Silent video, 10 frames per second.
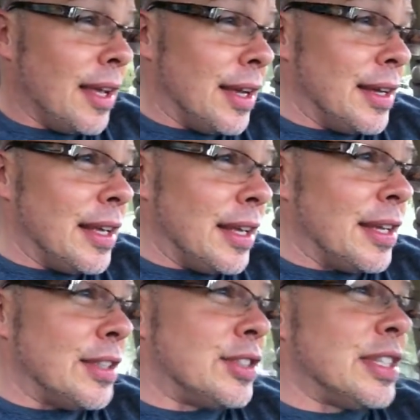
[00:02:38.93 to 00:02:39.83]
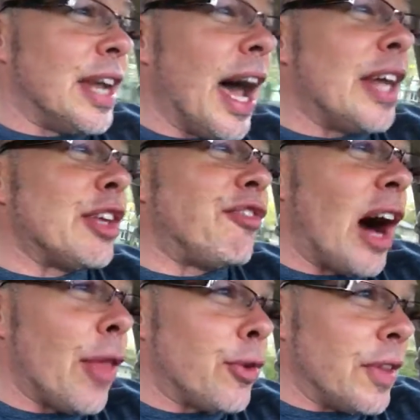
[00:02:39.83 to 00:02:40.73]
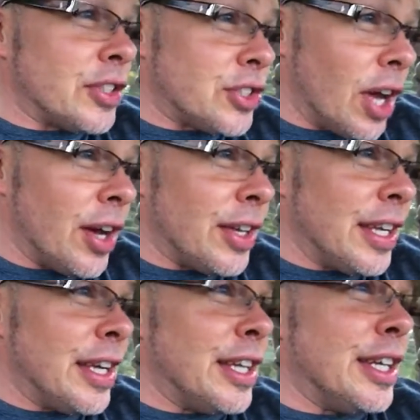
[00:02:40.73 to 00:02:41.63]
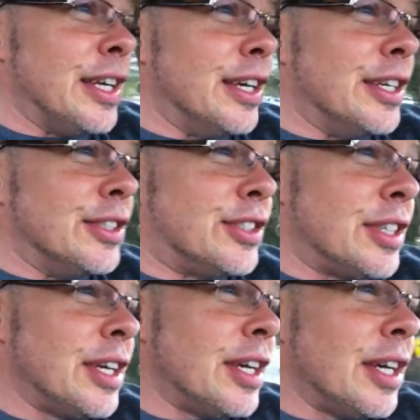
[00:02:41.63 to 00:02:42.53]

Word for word: It is denying the Father and the Son. It is